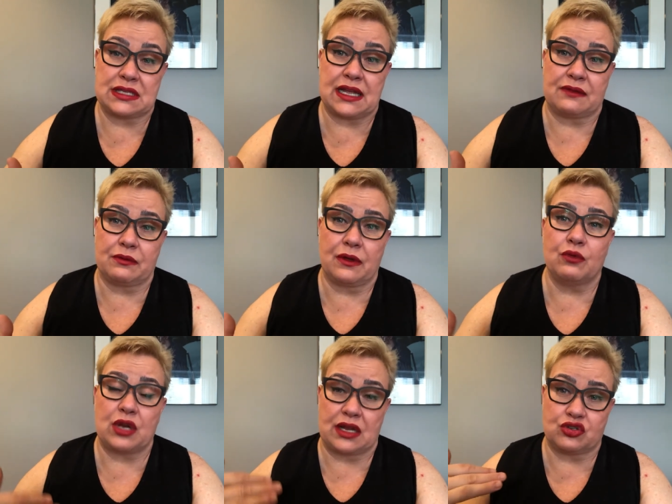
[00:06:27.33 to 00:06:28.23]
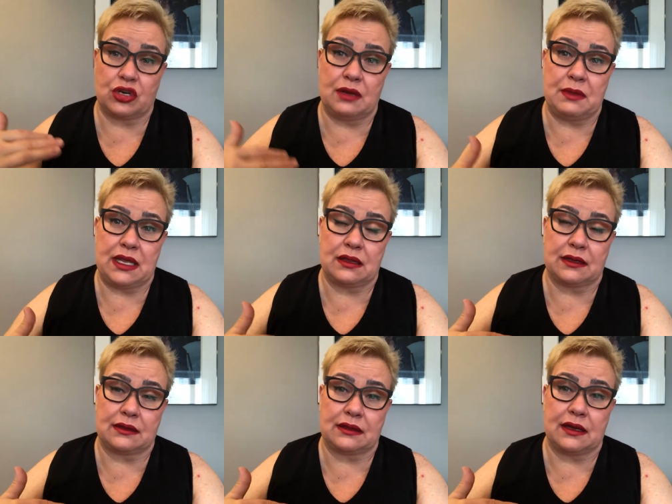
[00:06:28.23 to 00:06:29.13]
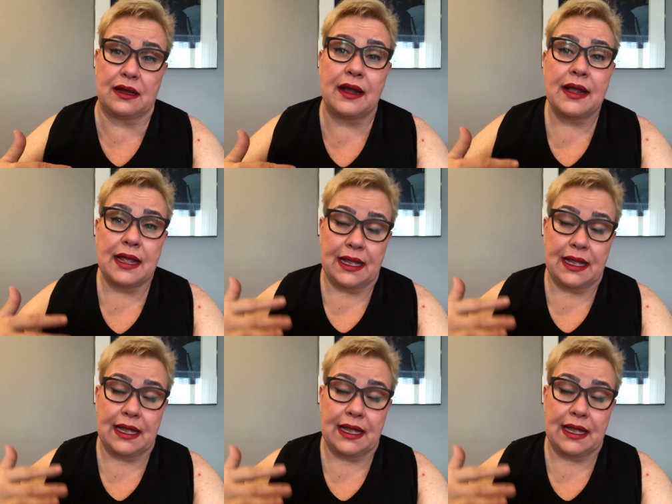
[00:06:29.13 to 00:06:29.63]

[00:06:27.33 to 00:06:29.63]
that would actually mean that